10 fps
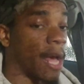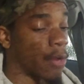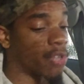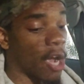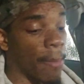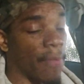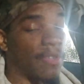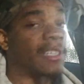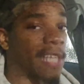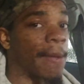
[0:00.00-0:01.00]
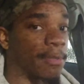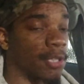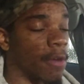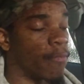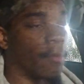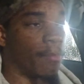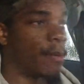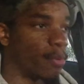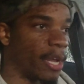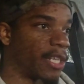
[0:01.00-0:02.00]
I don't talk about this type of stuff with
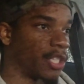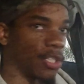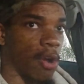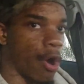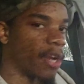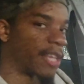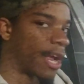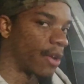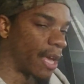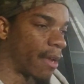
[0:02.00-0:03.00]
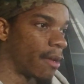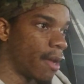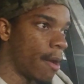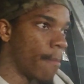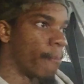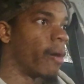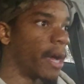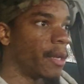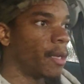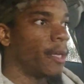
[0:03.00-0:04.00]
people that just aren't there yet.
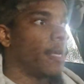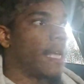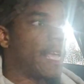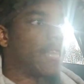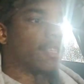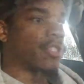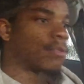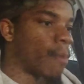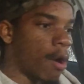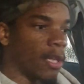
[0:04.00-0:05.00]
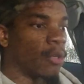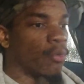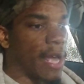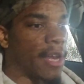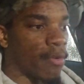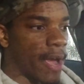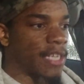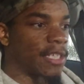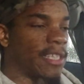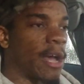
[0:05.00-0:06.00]
But in the small little
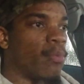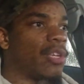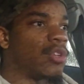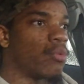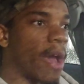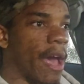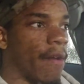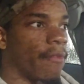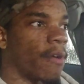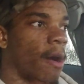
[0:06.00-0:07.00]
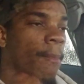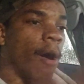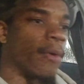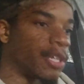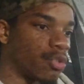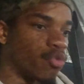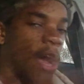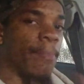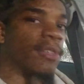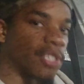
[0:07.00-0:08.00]
interactions that we do have, I'm always
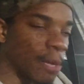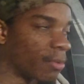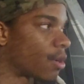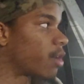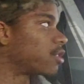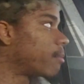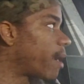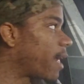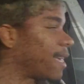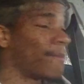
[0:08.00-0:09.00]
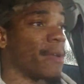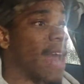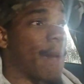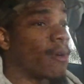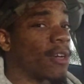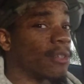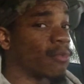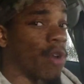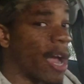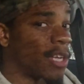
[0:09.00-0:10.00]
dropping something on somebody. Not because I'm
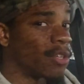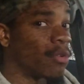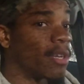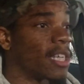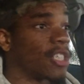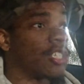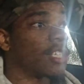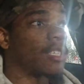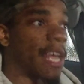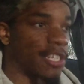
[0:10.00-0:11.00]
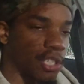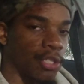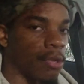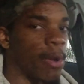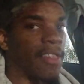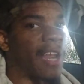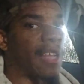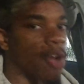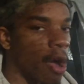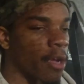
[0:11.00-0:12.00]
trying to do it. It's just that's just the way that I
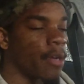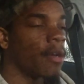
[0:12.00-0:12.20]
talk.